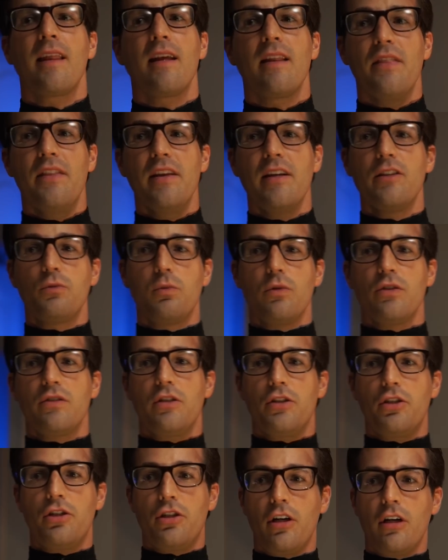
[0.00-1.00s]
This was
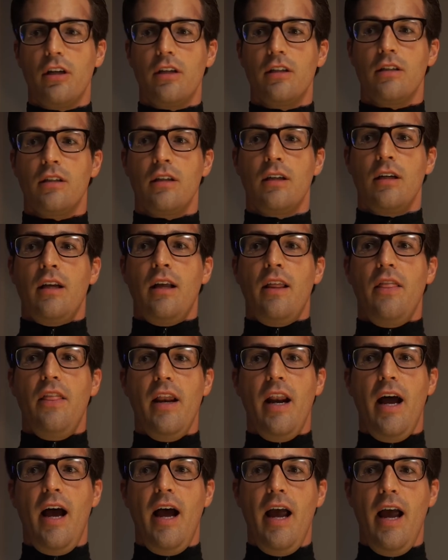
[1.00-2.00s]
the shirt
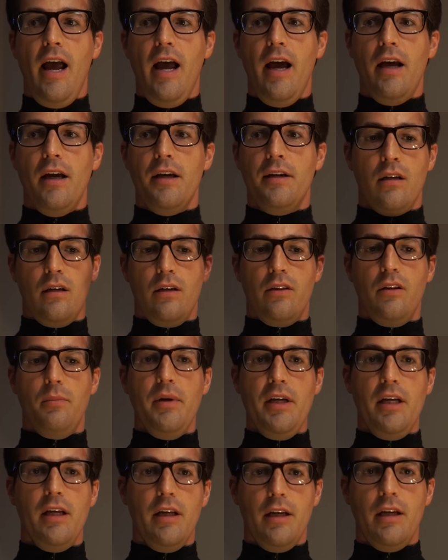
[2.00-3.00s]
that I had the
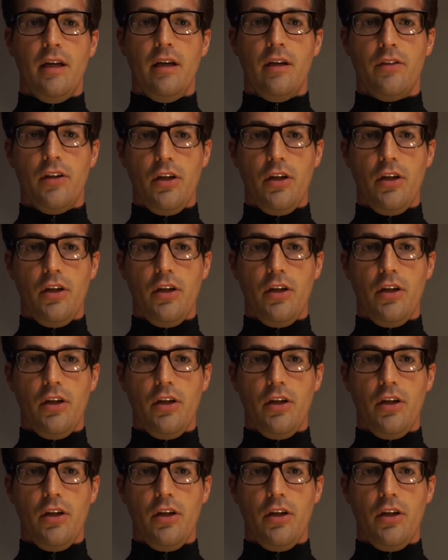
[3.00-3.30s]
beginning,